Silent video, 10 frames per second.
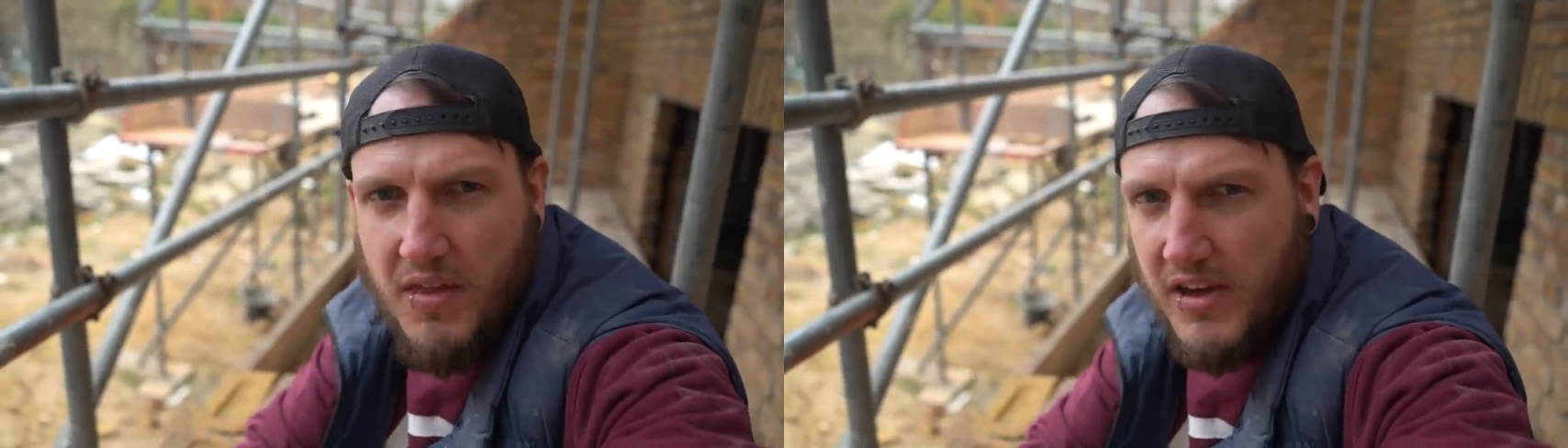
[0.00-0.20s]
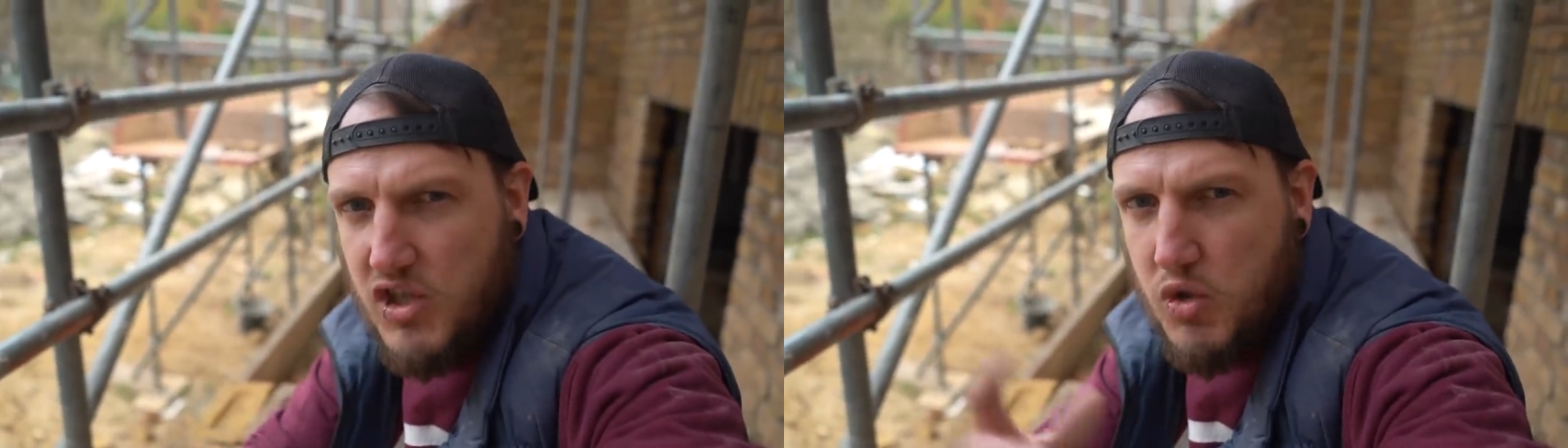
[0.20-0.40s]

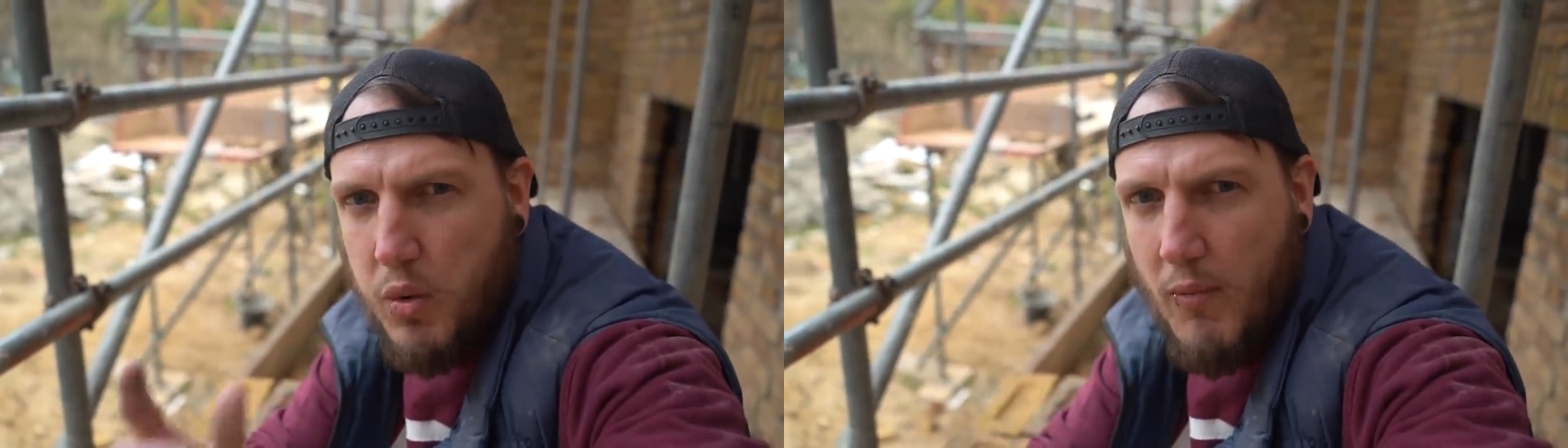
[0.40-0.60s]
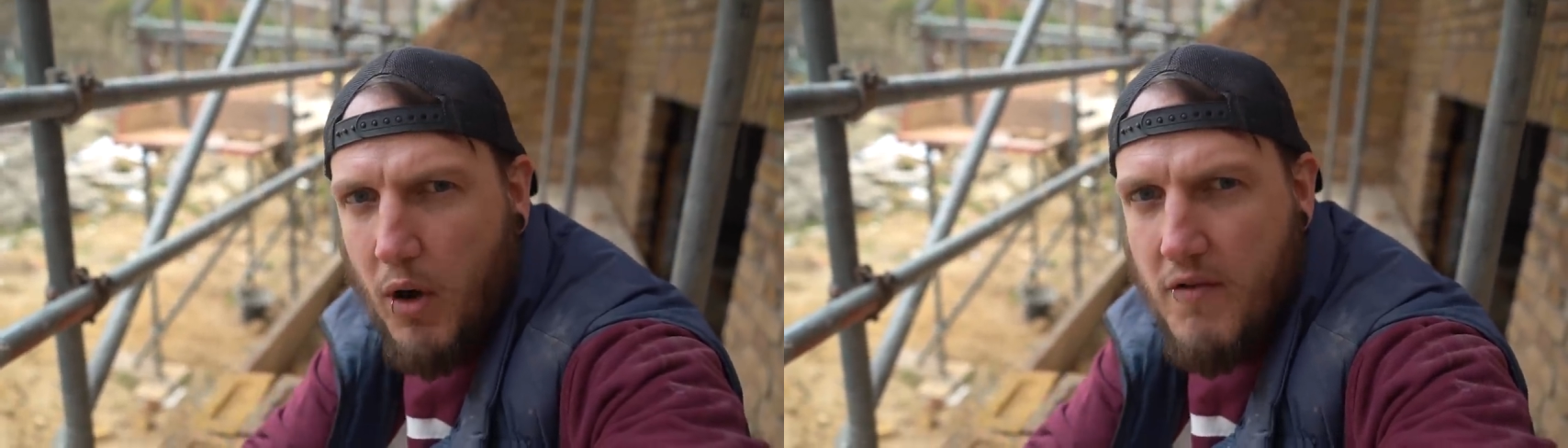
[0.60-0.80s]
They
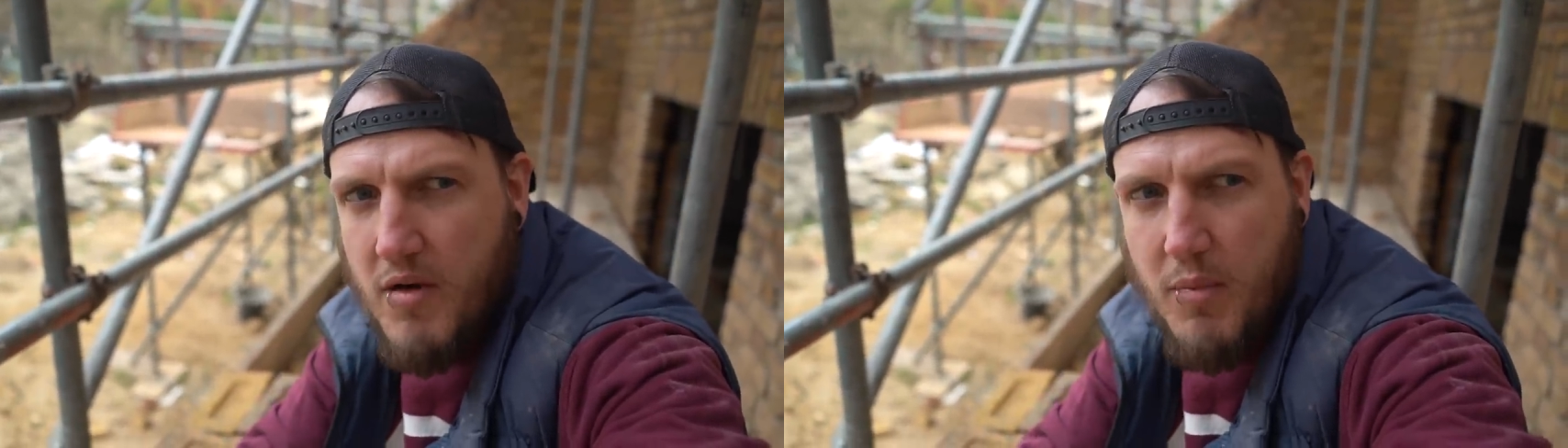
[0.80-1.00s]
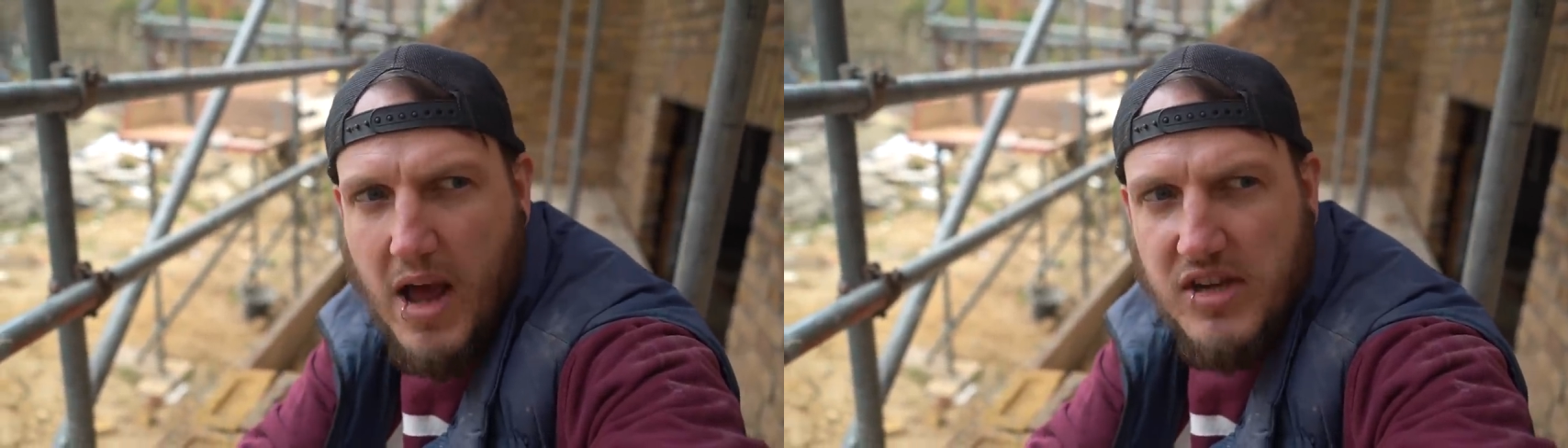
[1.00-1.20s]
swim all over
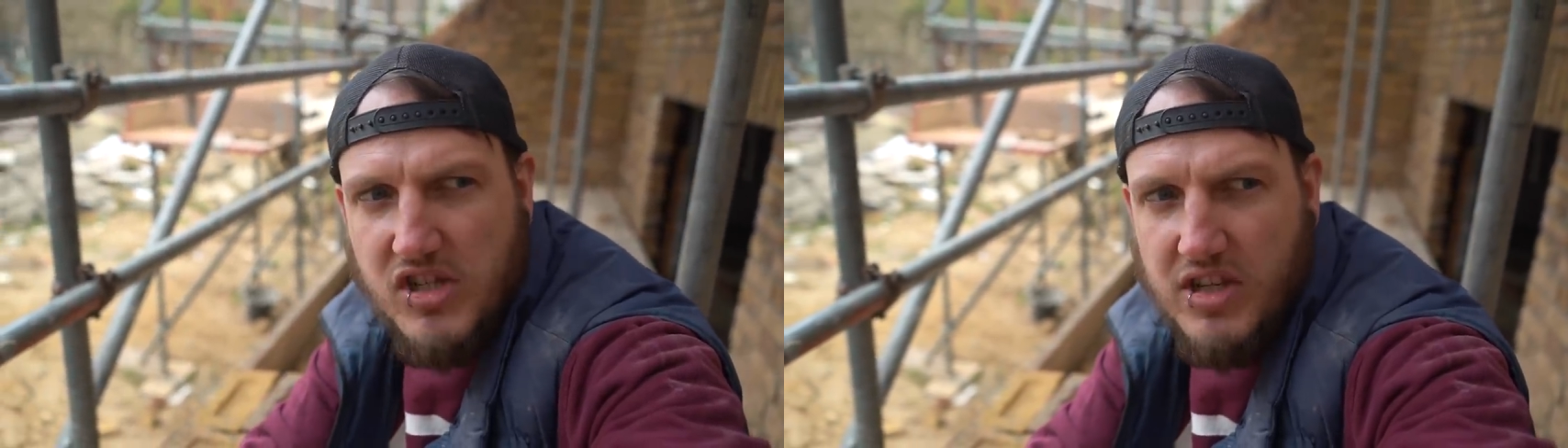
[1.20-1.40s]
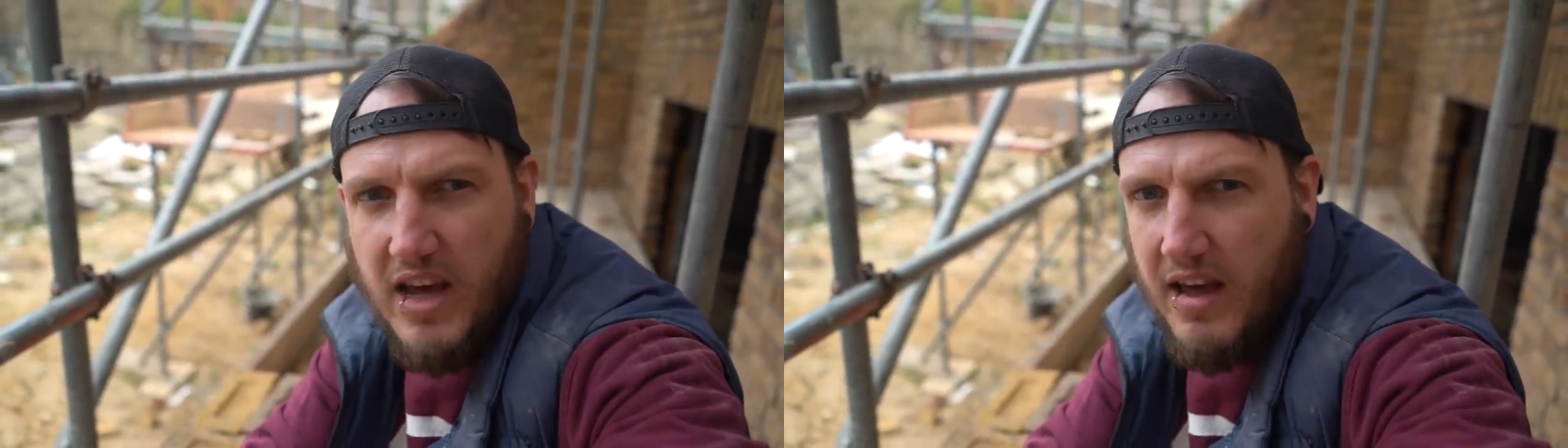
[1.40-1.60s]
the place.
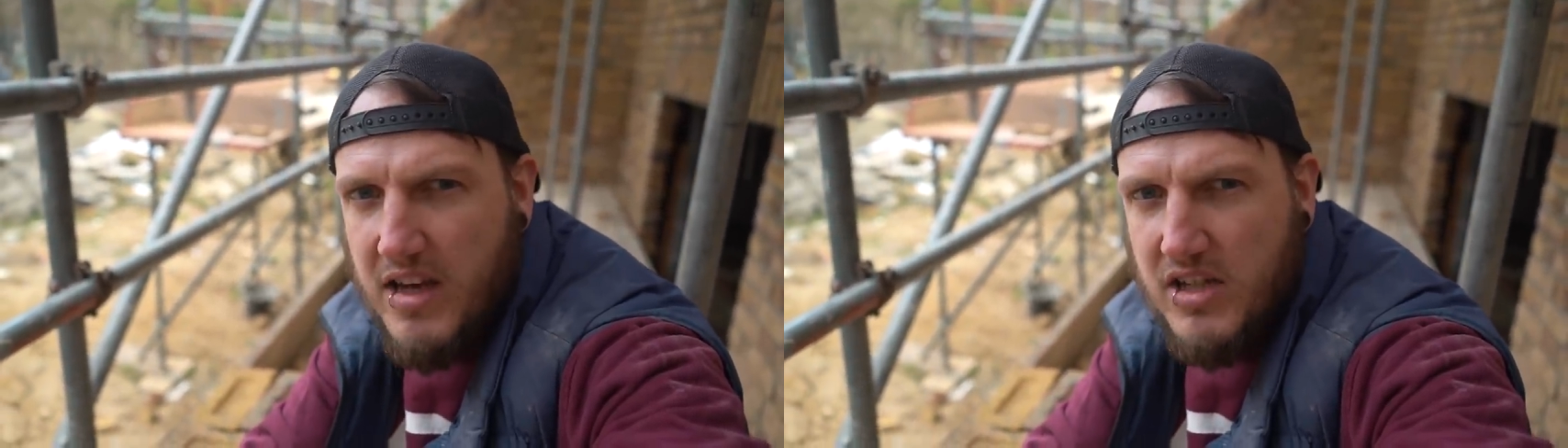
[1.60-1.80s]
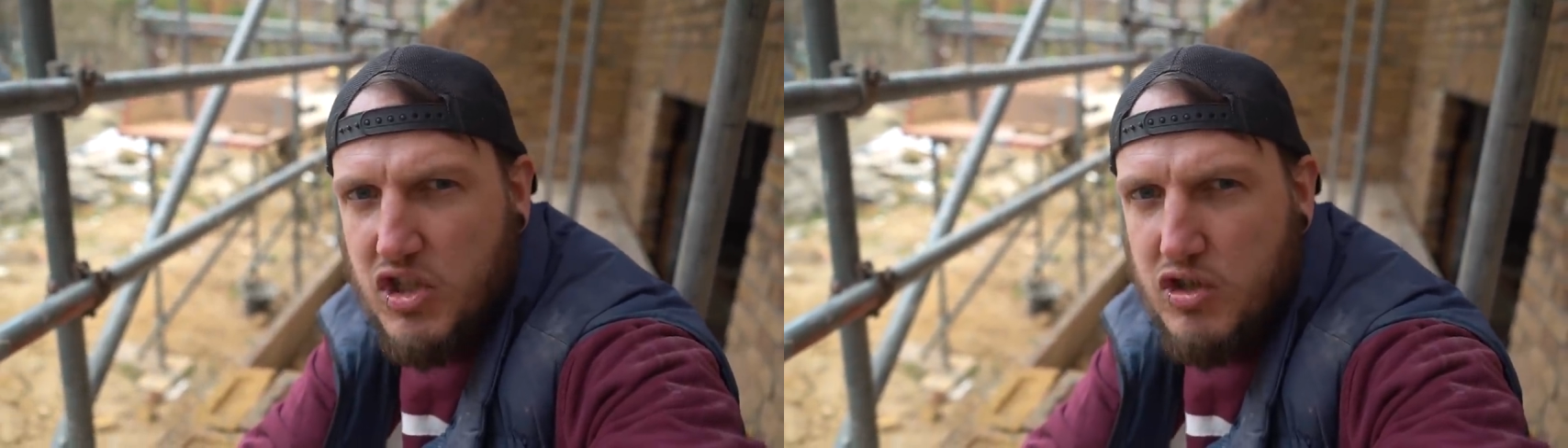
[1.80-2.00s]
You get
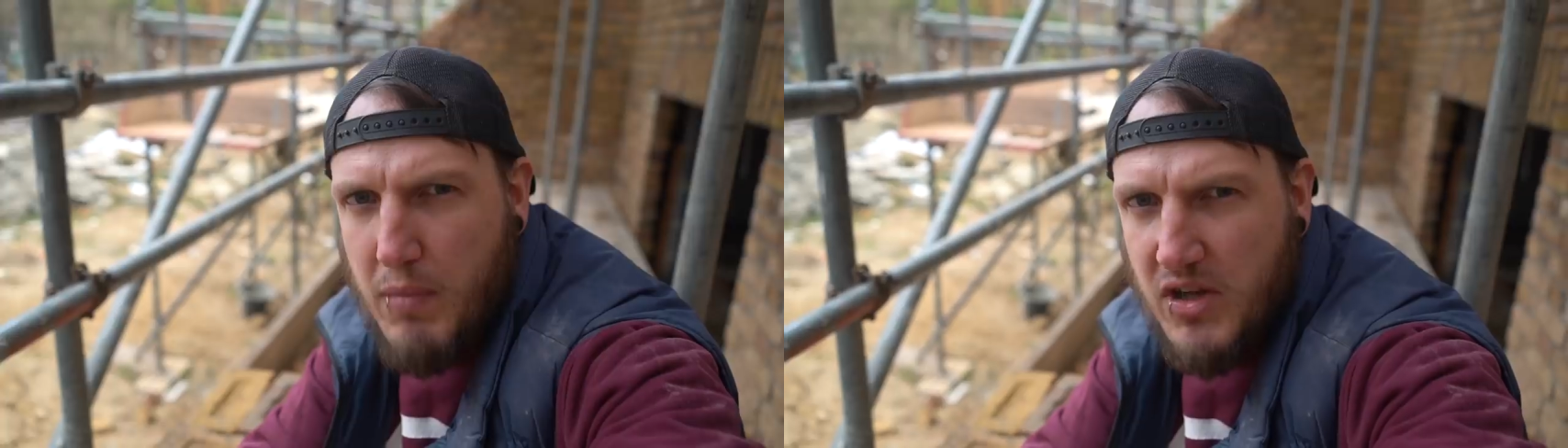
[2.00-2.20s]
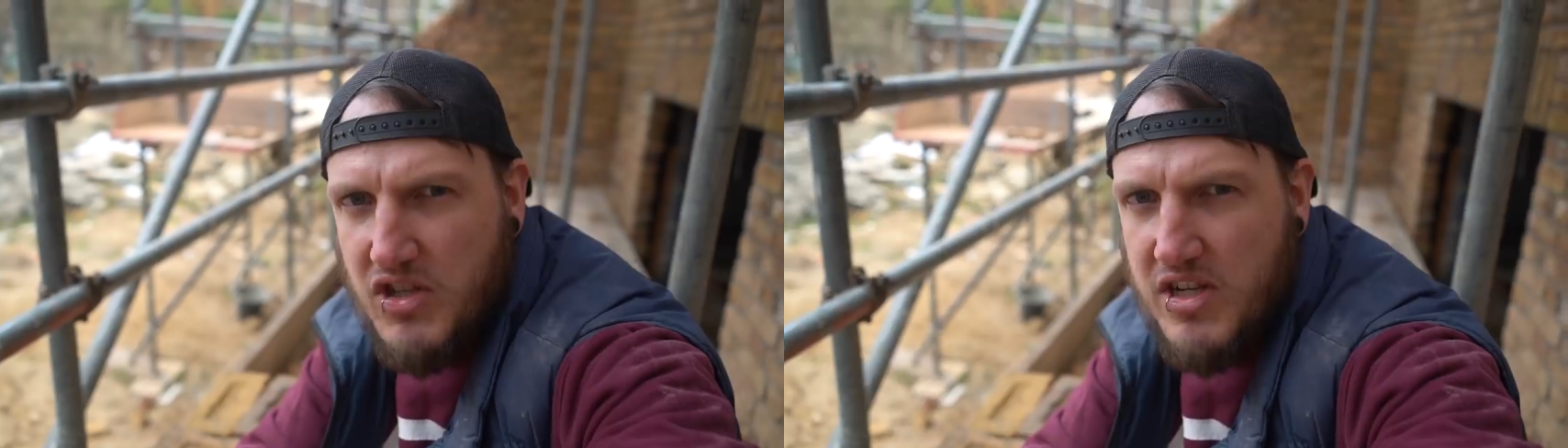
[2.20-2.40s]

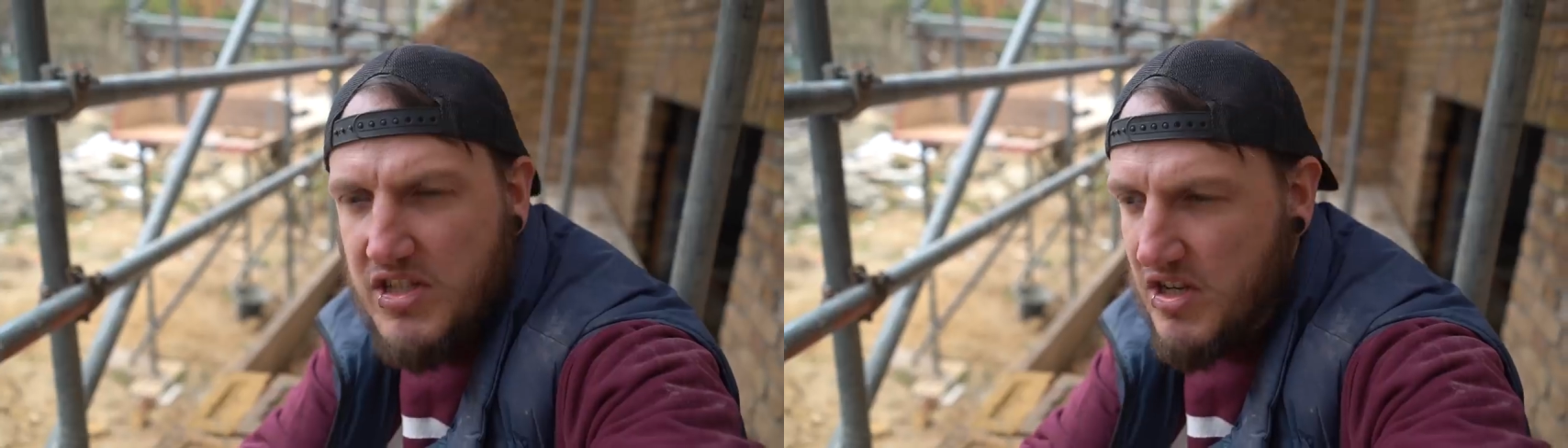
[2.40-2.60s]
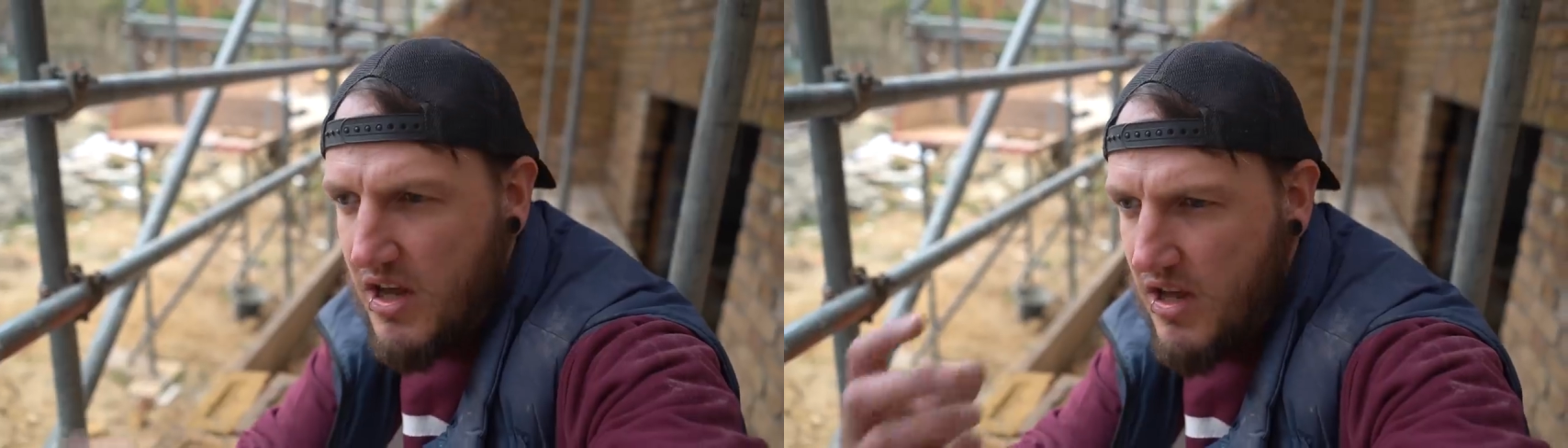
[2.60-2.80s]

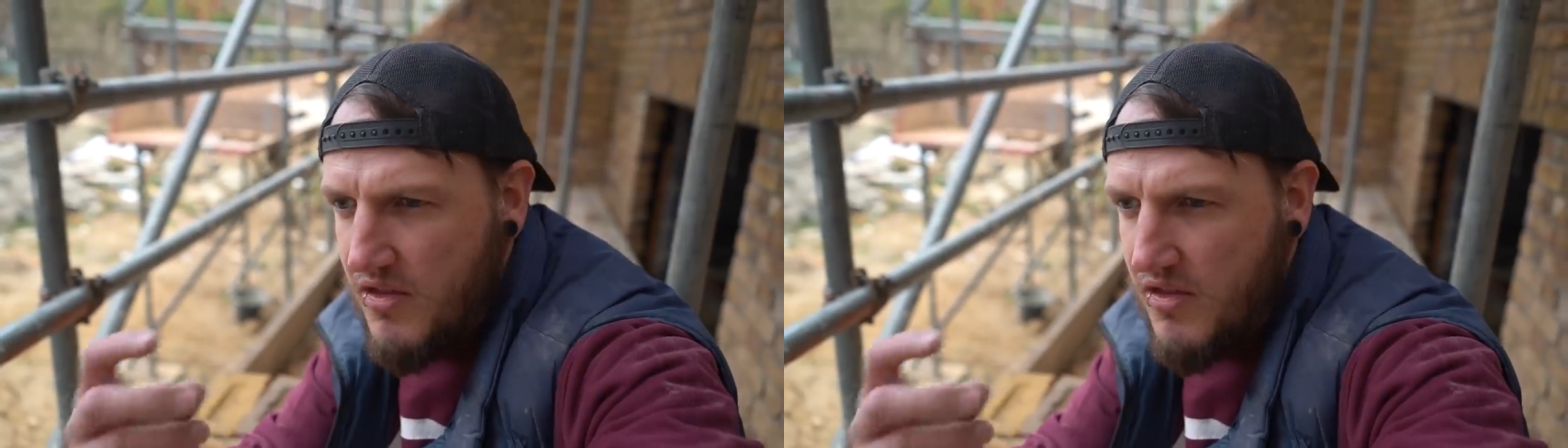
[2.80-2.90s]
smudges.